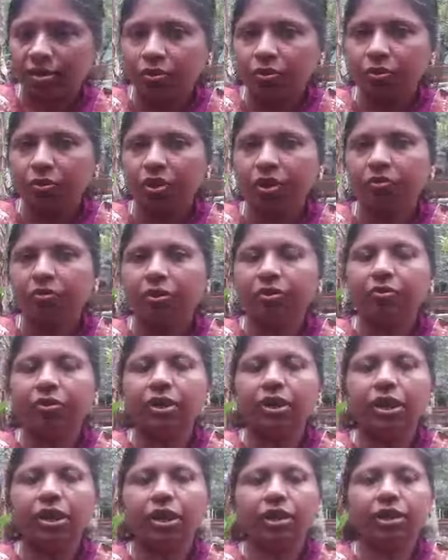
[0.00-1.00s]
Today we
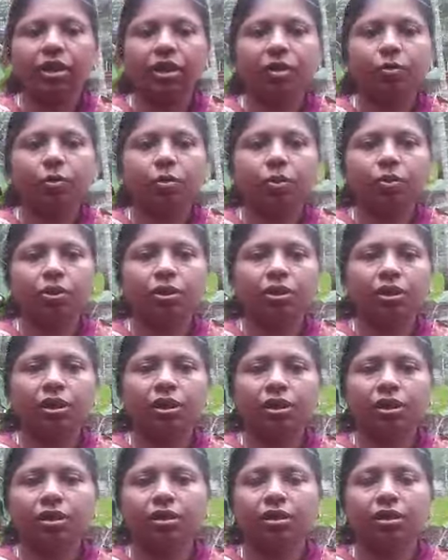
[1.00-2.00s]
will learn about the
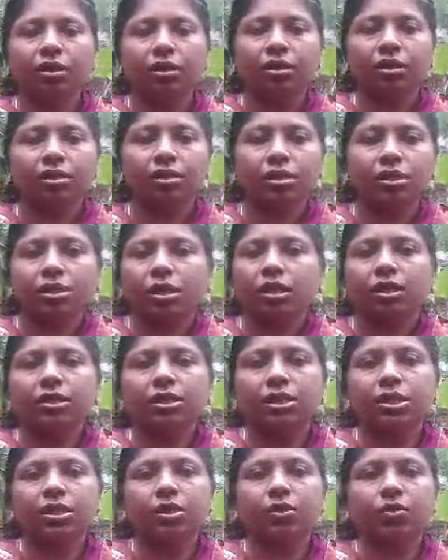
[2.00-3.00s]

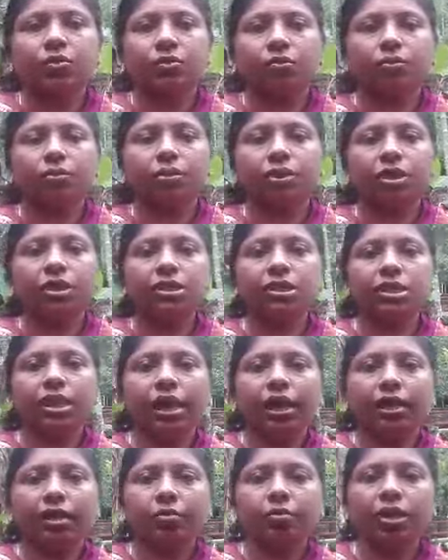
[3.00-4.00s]
structure of this
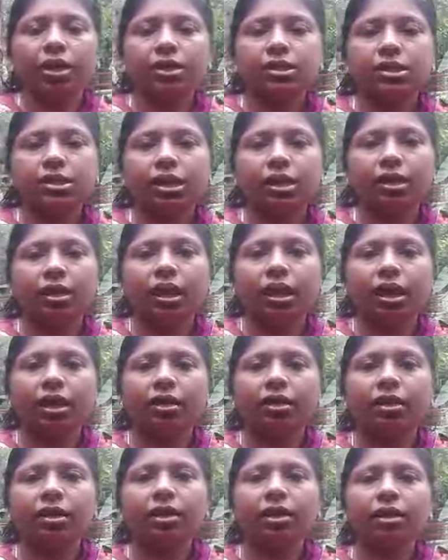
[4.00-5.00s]
animal cell
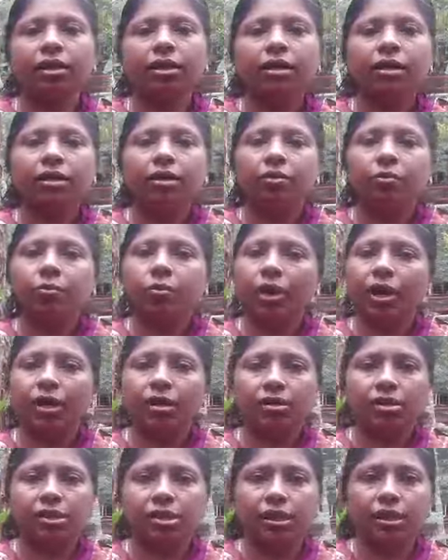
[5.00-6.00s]
and
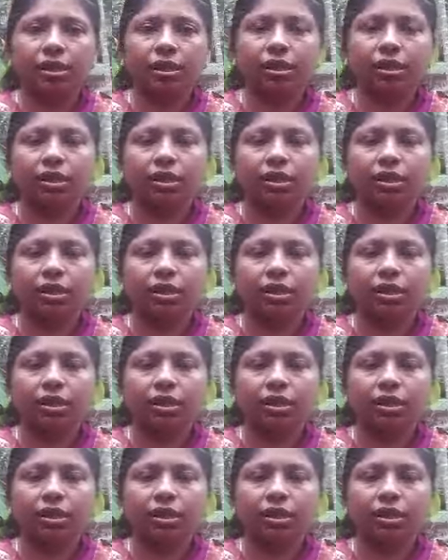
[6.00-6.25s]
plant cell.